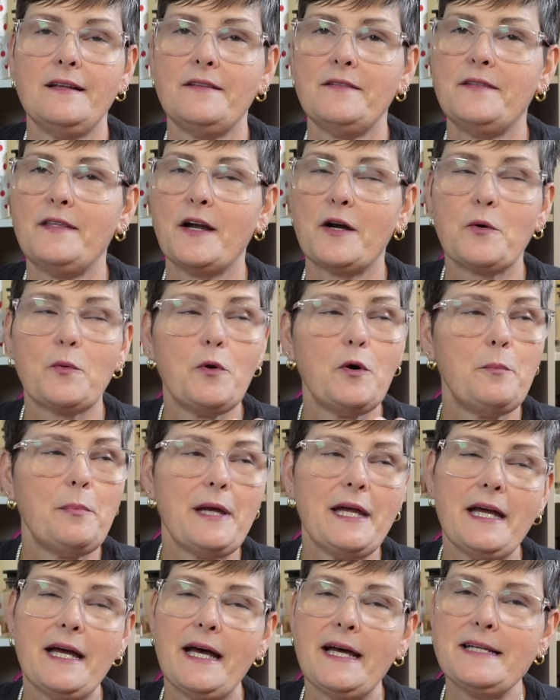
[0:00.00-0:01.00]
there will
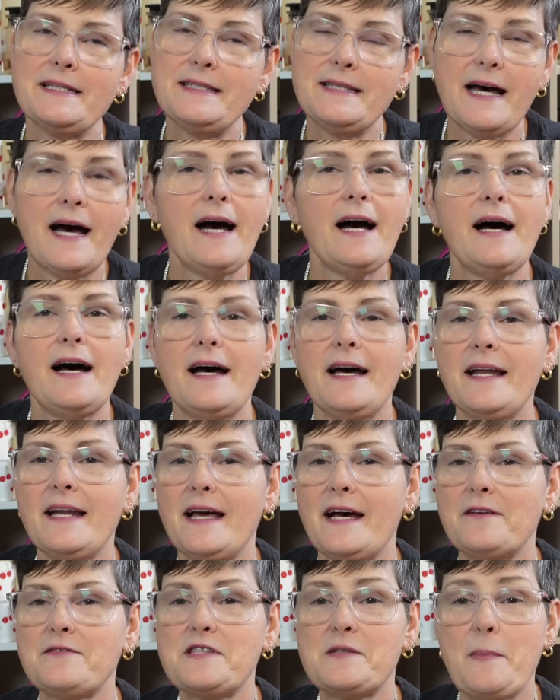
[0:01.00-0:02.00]
be a ton
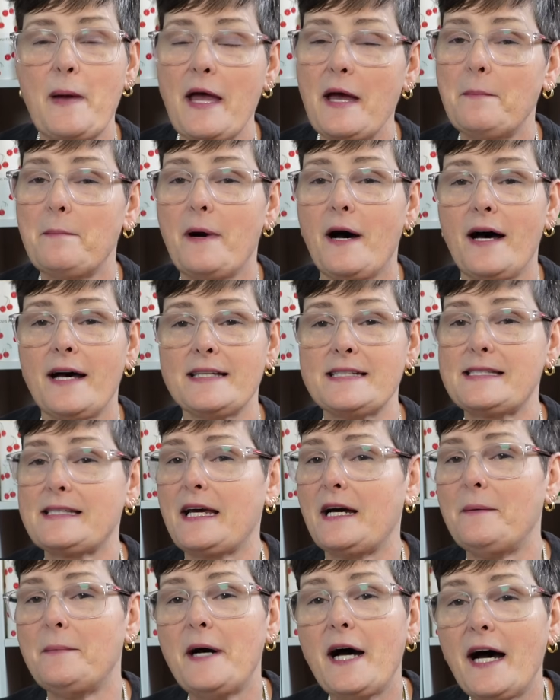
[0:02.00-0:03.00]
of spam bots
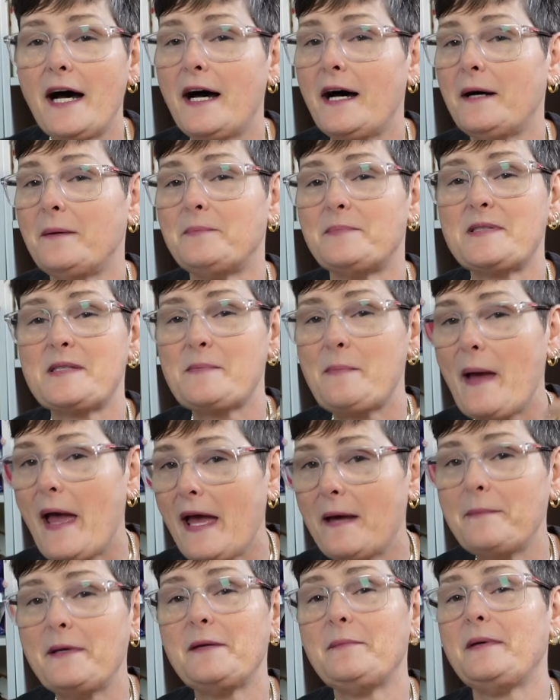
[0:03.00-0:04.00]
come up
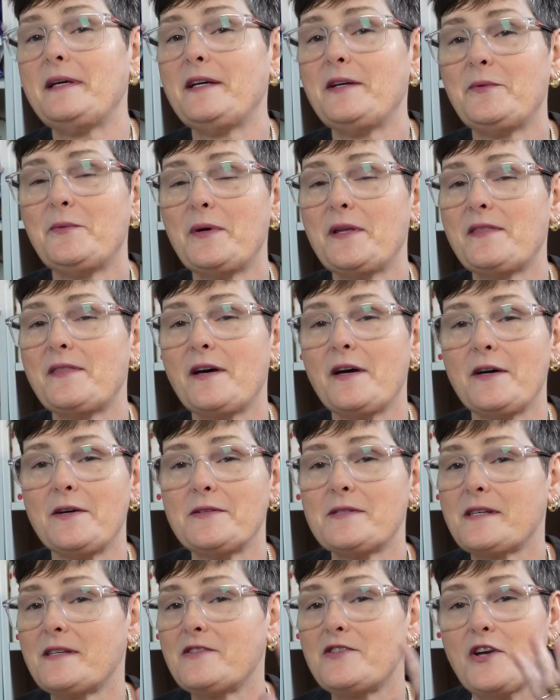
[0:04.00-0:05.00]
spamming me with
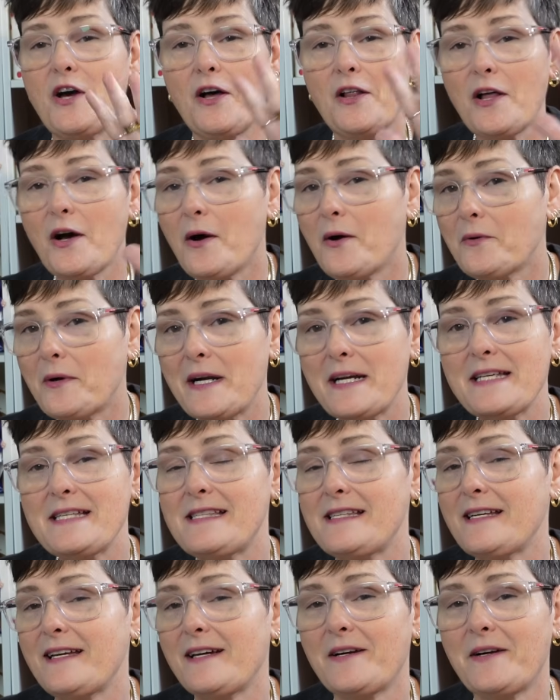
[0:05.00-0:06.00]
those, because y'all already
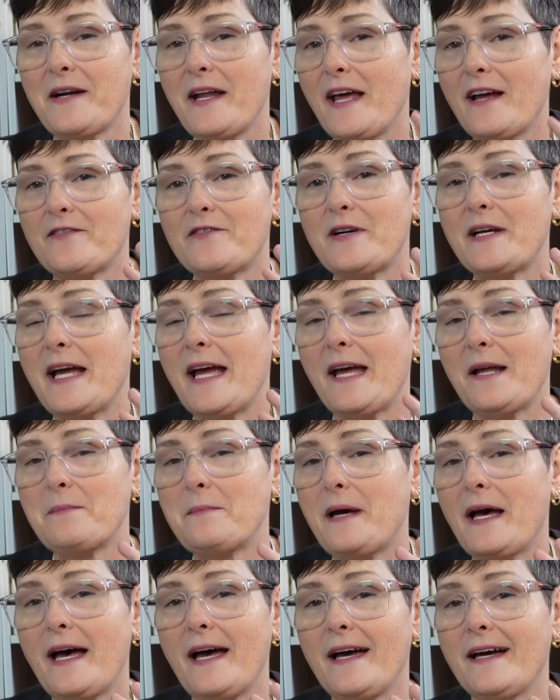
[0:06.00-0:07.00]
see it on every
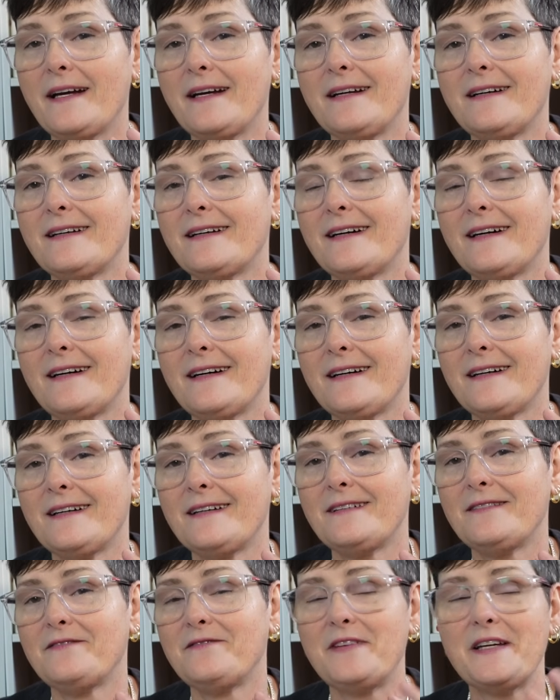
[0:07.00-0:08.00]
handbag
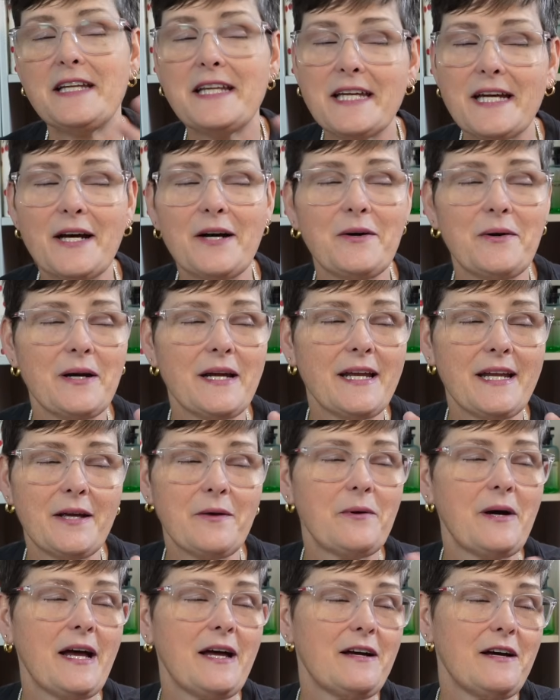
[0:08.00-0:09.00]
video
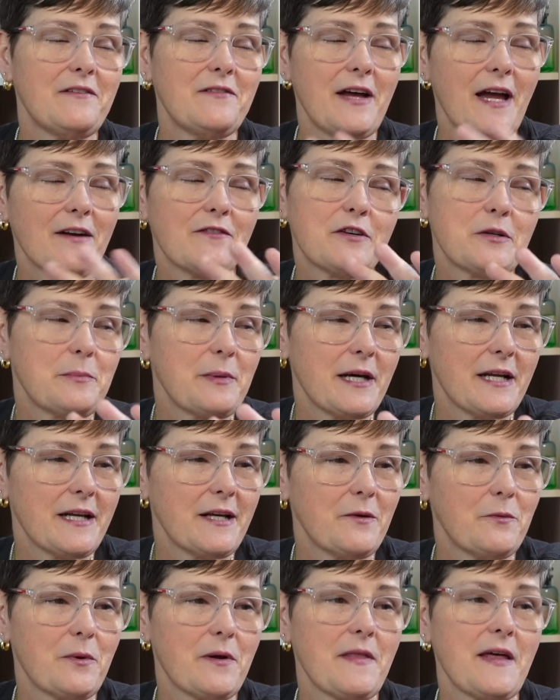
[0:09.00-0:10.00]
anyway, of
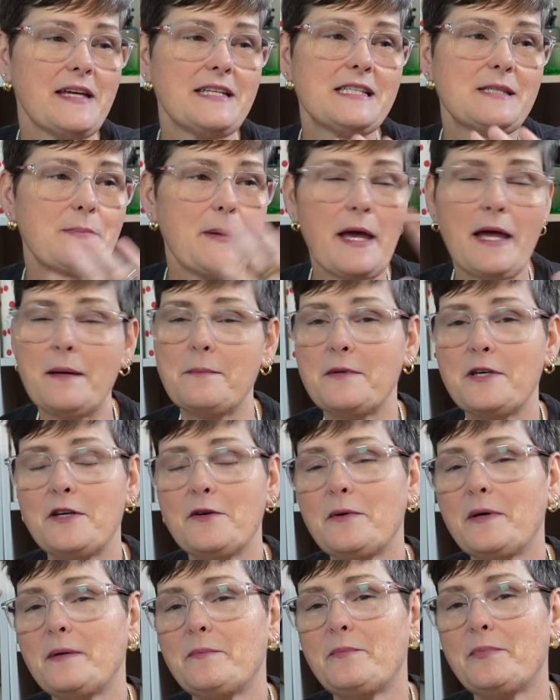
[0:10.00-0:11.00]
everybody where they spam
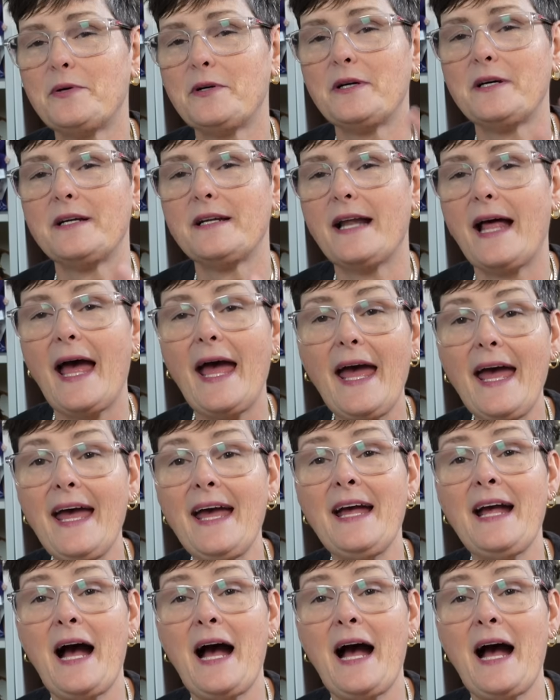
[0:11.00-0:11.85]
you and put, hey,